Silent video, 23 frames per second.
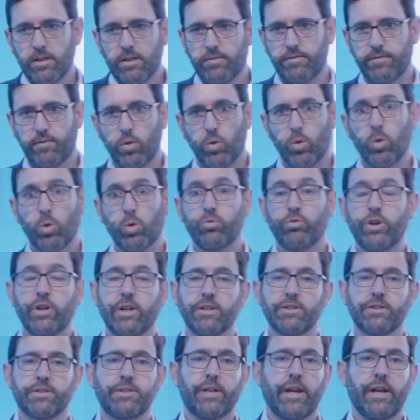for real
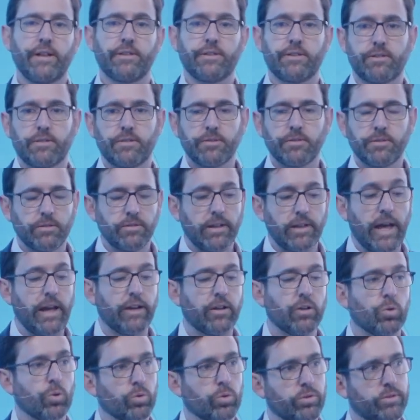estate
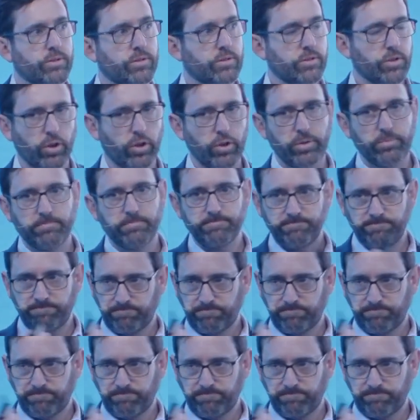landlords. So